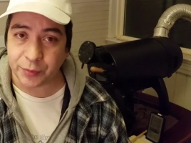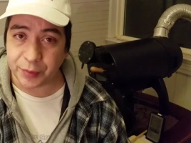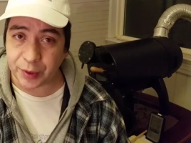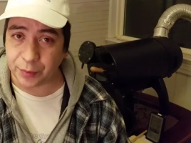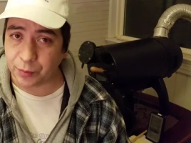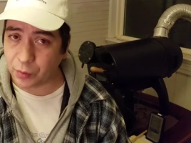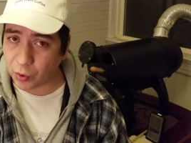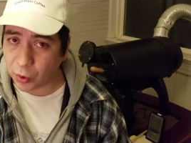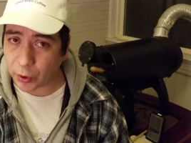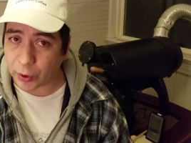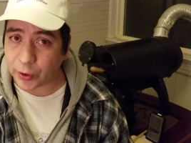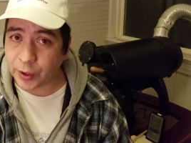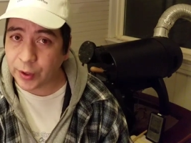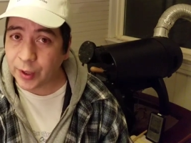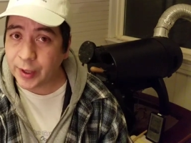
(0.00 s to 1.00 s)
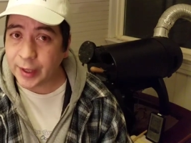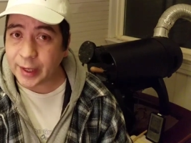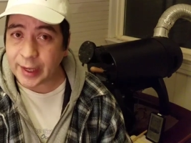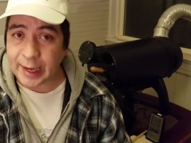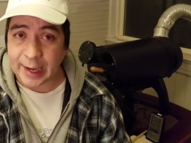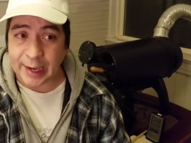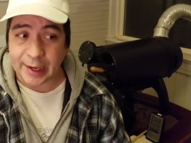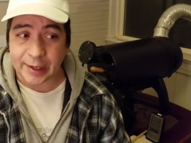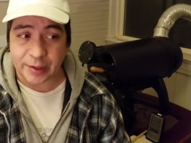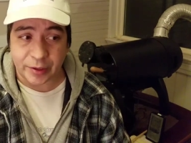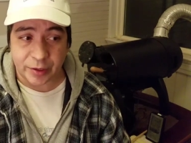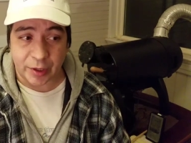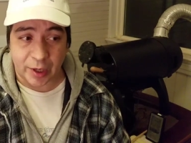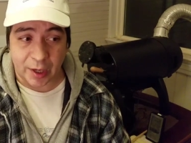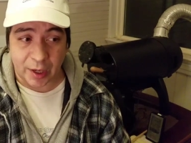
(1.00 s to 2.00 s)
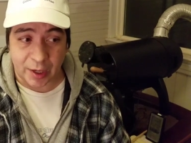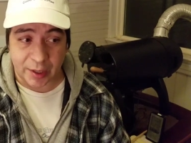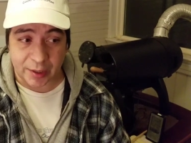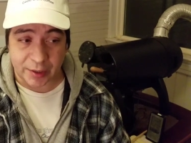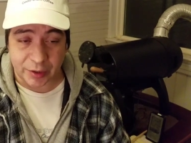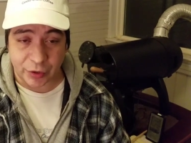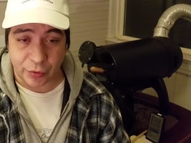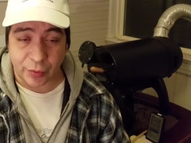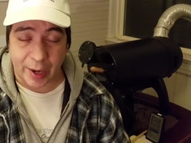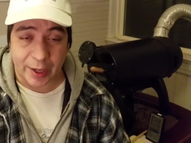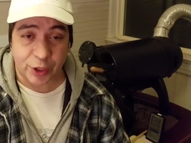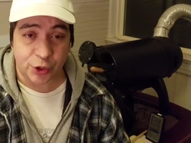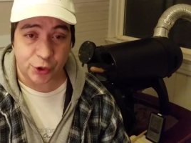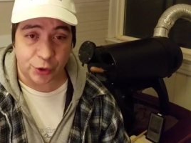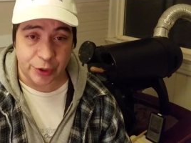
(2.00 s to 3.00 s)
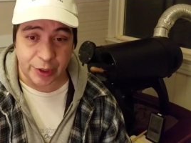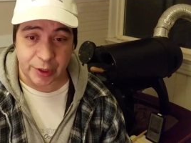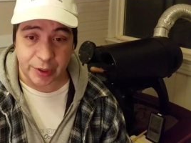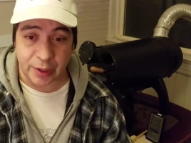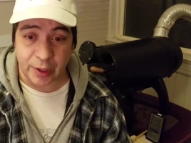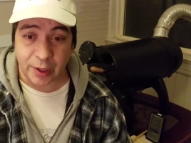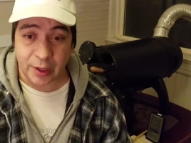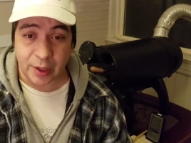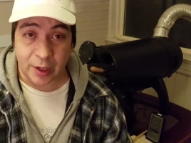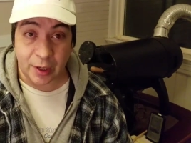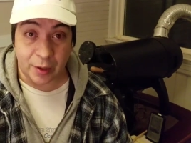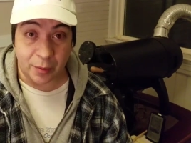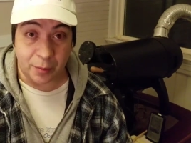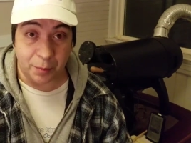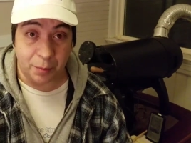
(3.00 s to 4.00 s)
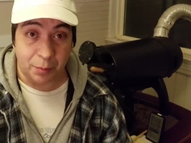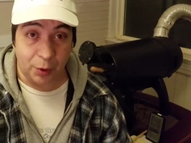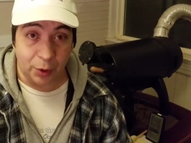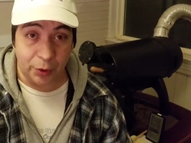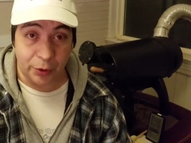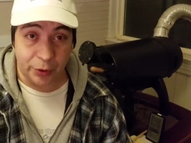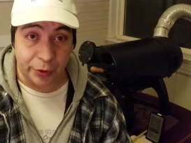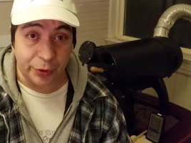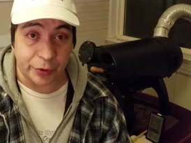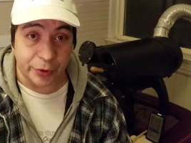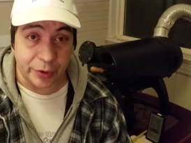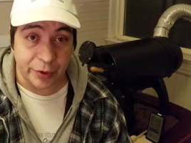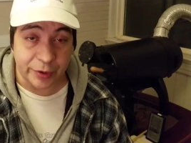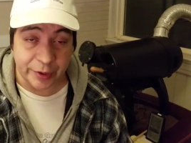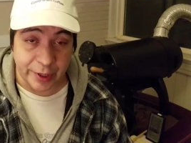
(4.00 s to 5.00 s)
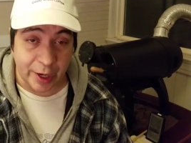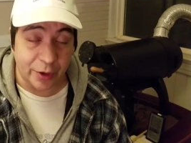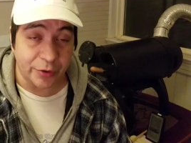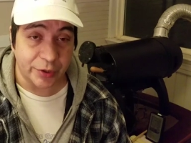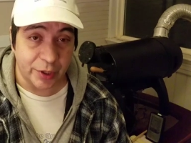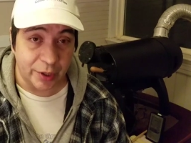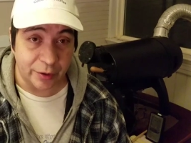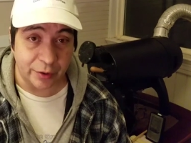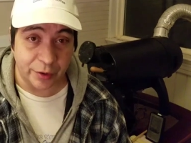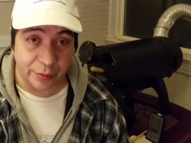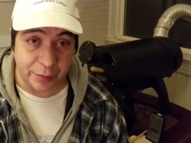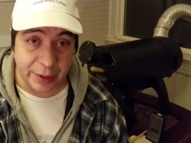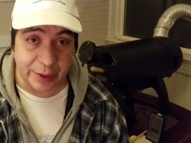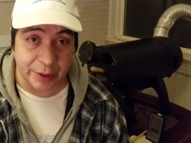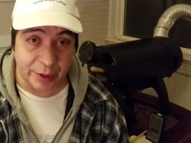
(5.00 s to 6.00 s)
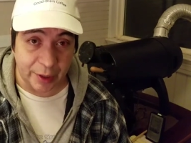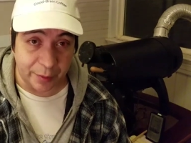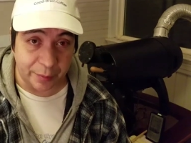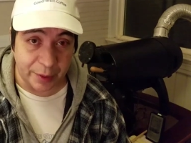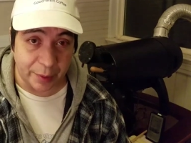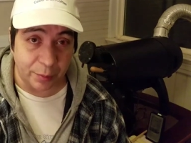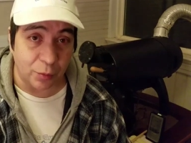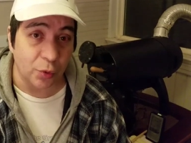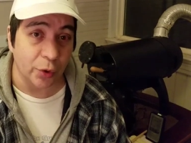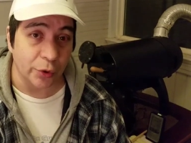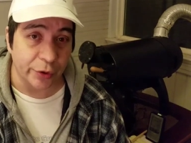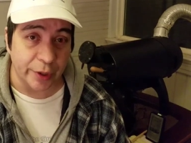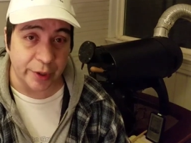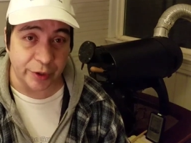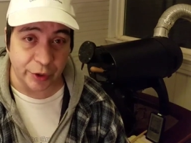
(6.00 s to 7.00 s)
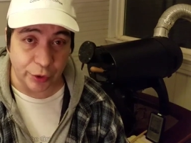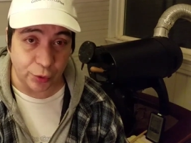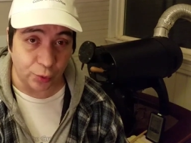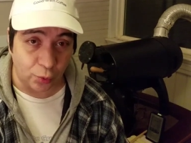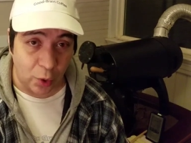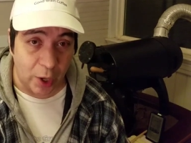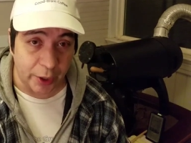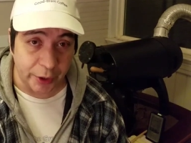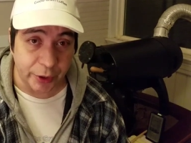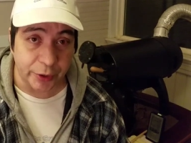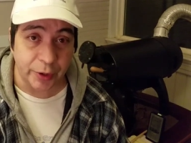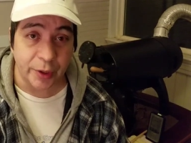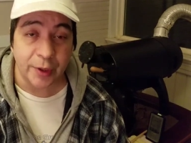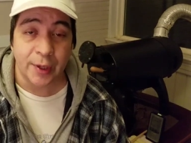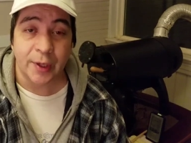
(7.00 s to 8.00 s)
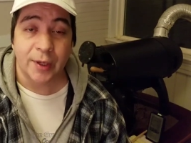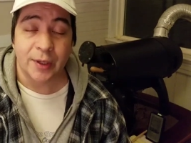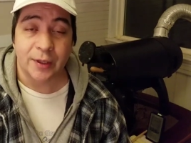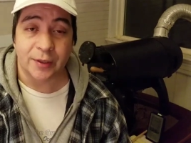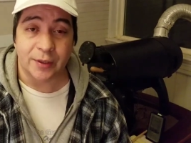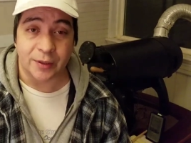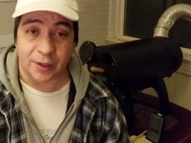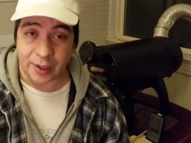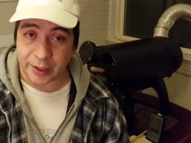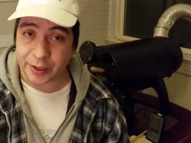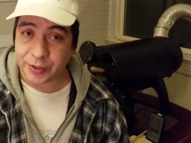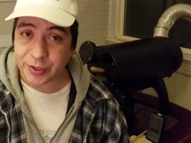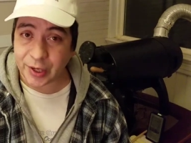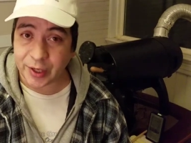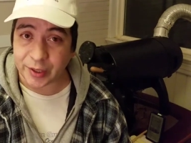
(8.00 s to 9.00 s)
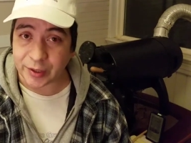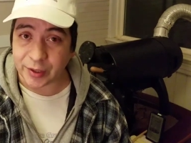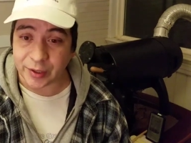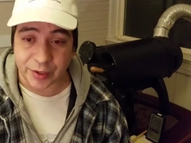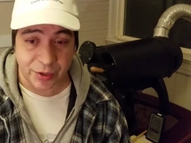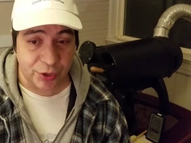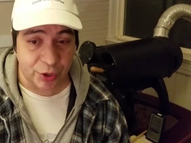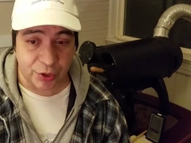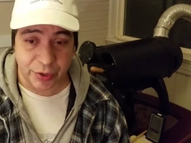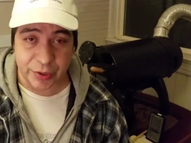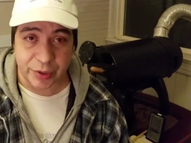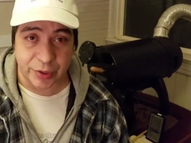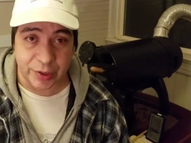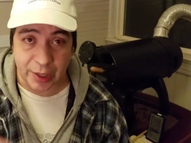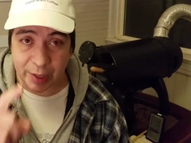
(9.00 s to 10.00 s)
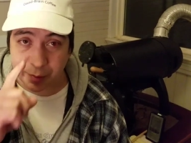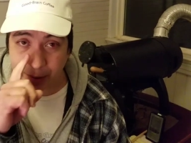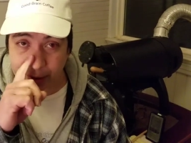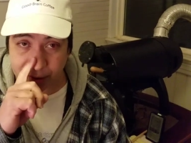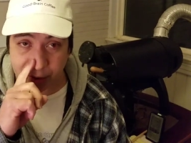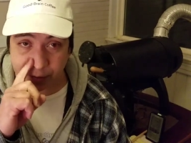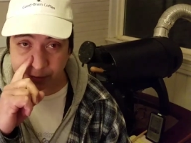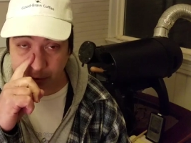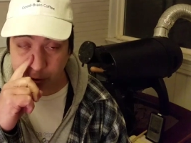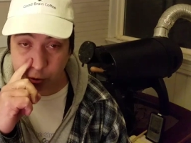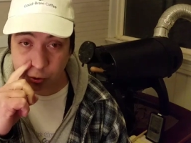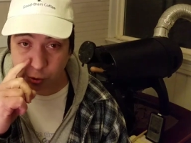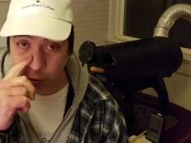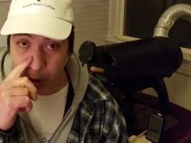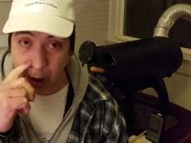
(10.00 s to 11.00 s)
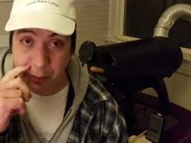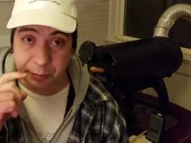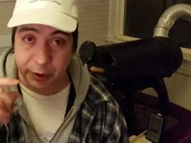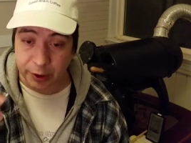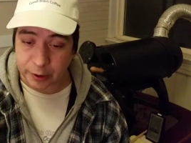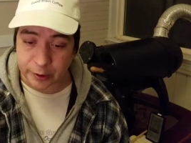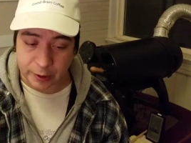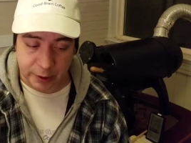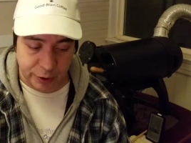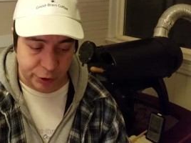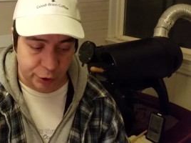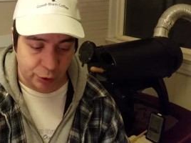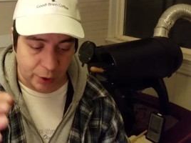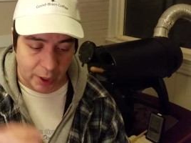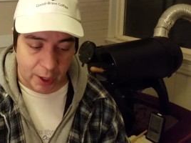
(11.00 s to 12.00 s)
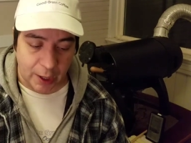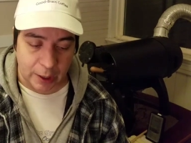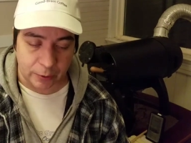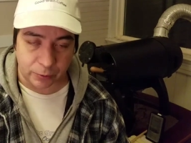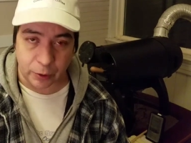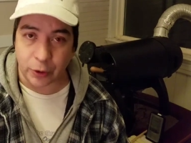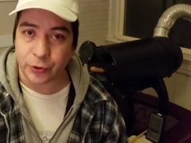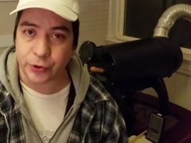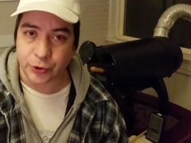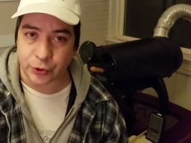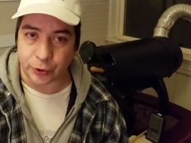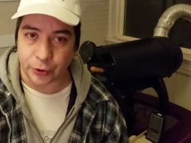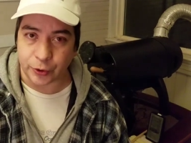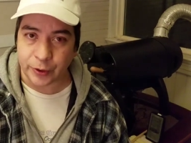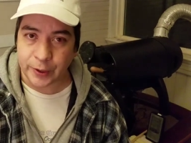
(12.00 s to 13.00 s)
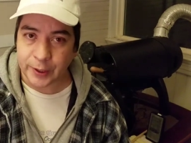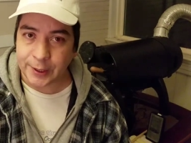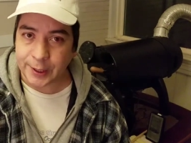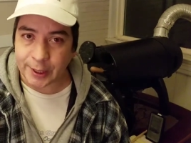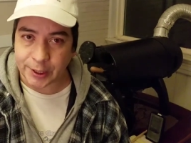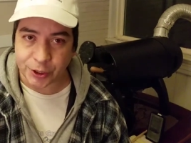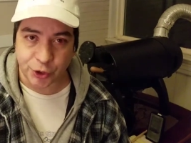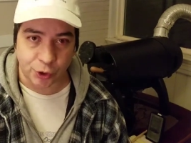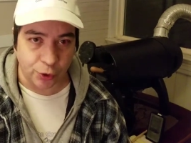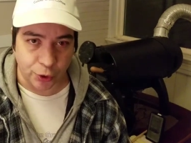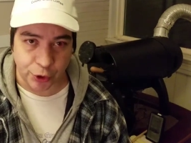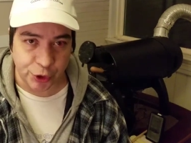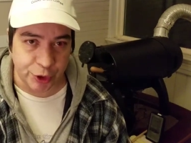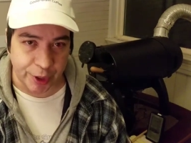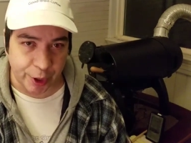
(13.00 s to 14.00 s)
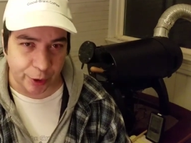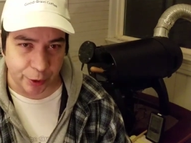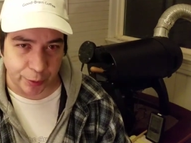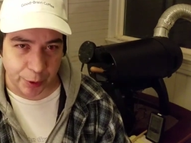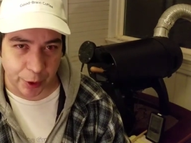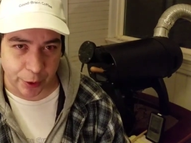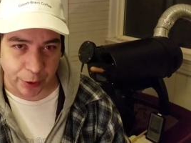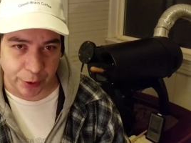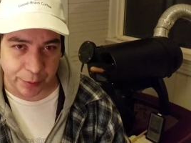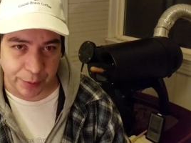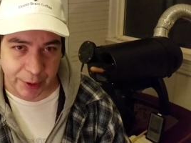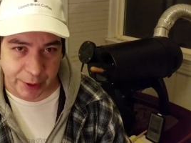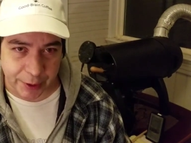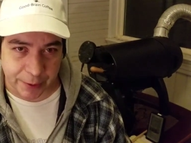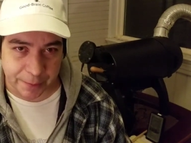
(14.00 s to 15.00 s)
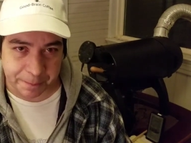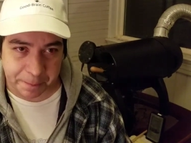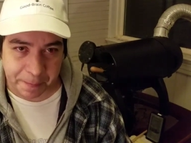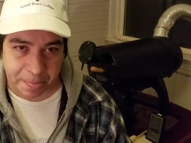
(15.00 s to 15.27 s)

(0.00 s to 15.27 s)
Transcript: a bit more and uh, you actually burn the outside of the bean a bit more than you wanted, like I said, it's just the same as if you dropped it into a hot roaster and scorched the outer part of the bean.